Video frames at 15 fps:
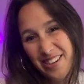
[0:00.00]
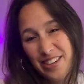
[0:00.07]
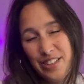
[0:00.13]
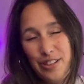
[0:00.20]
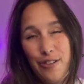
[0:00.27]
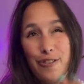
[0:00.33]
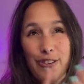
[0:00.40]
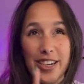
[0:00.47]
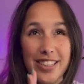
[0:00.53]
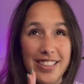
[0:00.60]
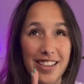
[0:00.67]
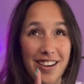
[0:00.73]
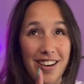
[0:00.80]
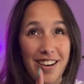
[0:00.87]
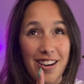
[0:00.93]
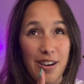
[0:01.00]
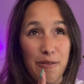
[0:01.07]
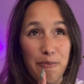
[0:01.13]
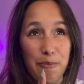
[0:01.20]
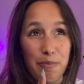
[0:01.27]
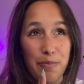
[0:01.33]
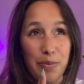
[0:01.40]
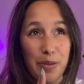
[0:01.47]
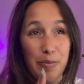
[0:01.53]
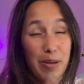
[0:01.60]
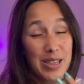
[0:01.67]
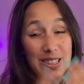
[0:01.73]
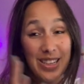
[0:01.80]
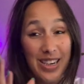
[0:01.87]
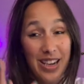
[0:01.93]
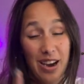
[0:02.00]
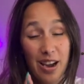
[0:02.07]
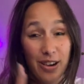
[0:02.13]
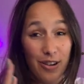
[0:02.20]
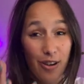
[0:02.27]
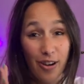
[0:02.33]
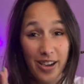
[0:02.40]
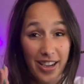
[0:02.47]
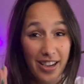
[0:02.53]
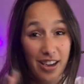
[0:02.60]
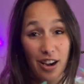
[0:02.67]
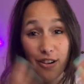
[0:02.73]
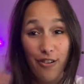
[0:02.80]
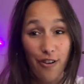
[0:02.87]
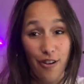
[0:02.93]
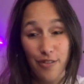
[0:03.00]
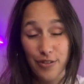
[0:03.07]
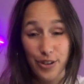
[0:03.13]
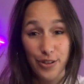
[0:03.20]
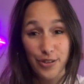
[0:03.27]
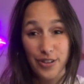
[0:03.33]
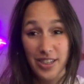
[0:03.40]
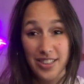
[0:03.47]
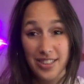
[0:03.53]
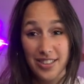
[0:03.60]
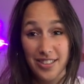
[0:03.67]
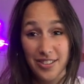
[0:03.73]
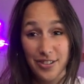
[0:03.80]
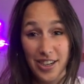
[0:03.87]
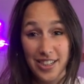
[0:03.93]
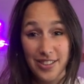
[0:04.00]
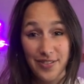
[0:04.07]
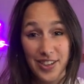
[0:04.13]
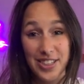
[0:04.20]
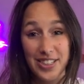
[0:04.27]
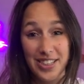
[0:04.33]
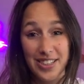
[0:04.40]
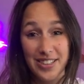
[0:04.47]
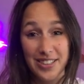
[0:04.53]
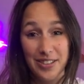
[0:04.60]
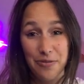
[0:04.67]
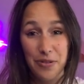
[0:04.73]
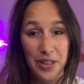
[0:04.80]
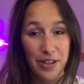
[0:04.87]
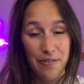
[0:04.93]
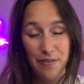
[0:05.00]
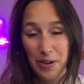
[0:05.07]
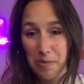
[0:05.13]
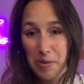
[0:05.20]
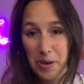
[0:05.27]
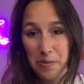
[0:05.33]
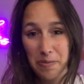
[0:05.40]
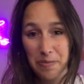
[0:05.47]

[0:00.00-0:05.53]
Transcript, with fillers: So grids are basically unlocking a lot of new cre- creative ideas within Figma.